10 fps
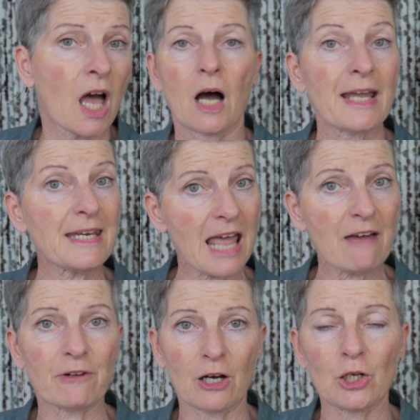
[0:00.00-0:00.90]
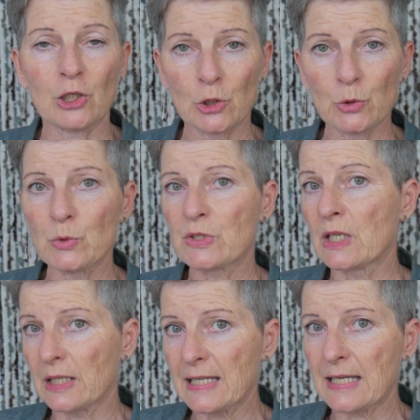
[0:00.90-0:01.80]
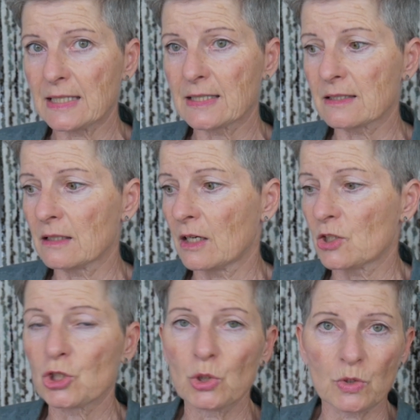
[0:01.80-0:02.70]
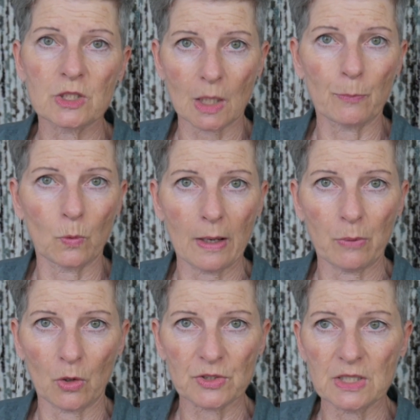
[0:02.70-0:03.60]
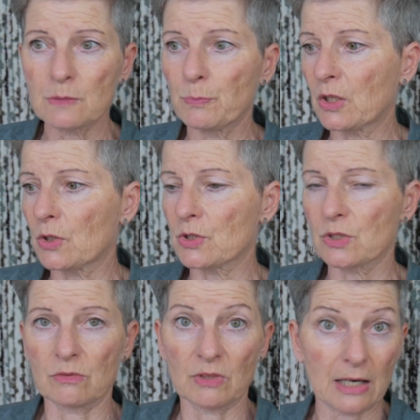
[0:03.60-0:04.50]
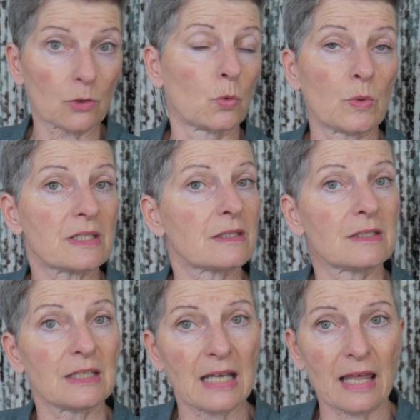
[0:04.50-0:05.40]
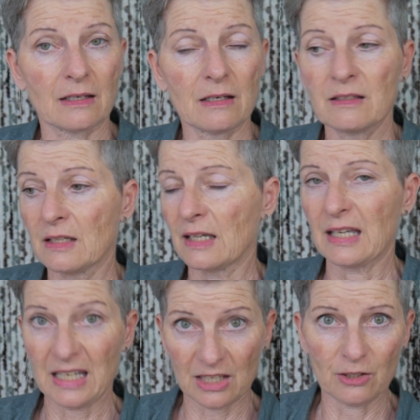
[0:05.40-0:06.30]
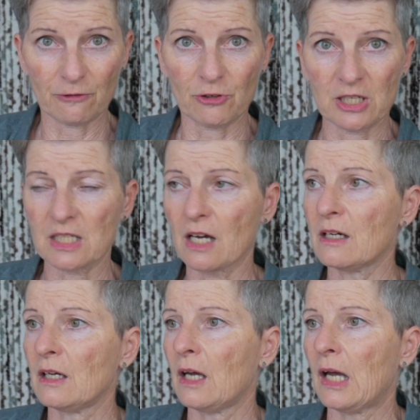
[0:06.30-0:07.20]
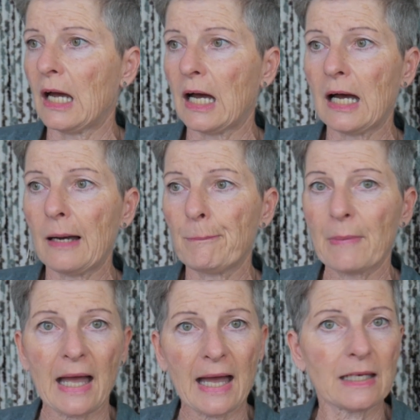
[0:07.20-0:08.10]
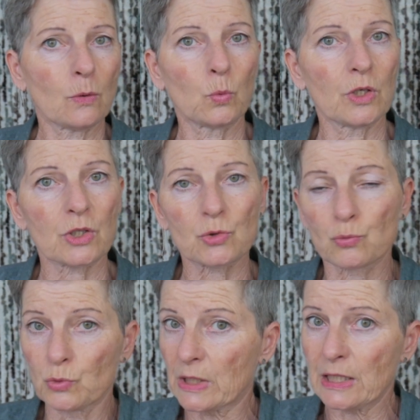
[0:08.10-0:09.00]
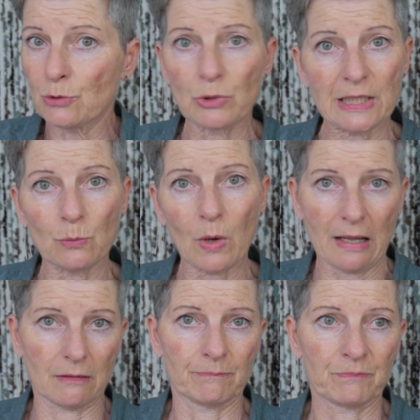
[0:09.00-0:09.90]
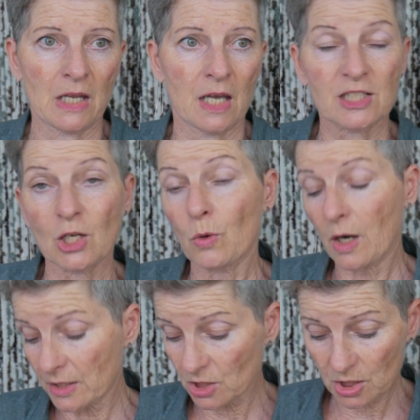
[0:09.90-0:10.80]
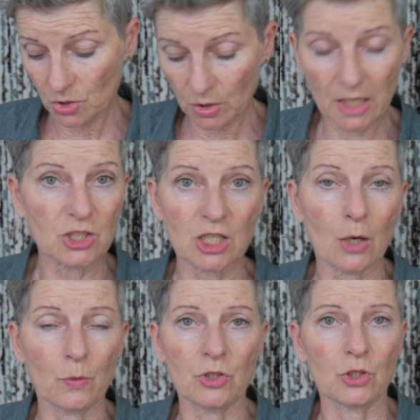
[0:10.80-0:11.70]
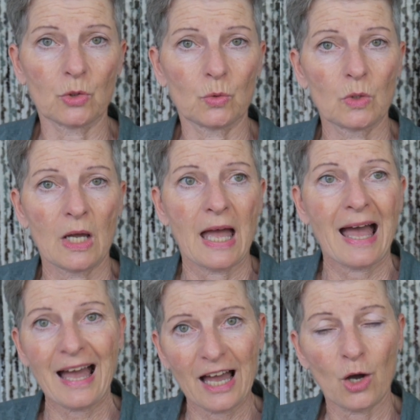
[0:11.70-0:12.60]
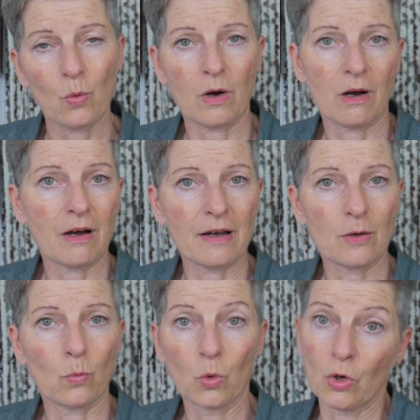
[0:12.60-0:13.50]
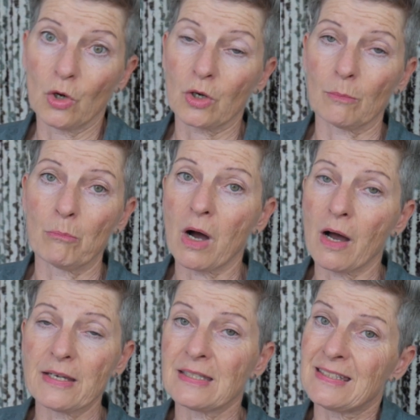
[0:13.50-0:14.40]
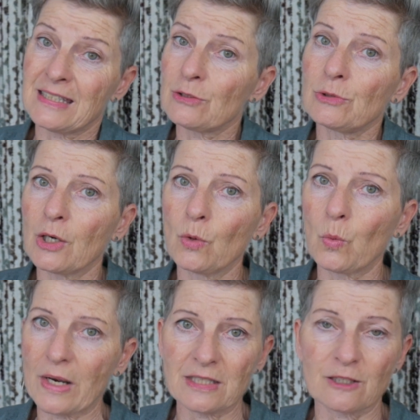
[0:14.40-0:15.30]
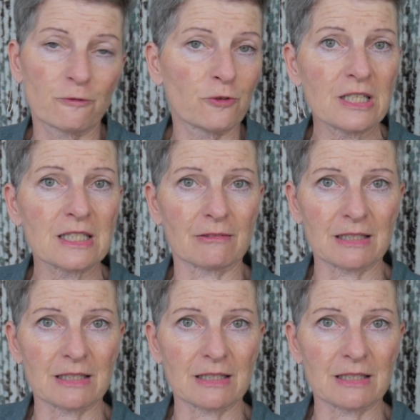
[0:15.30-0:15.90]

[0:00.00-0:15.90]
I never lose the lids to the Tupperware boxes because they're always together in the freezer, and it works really, really well. So I just thought I'd share with you how I work my zero waste freezer.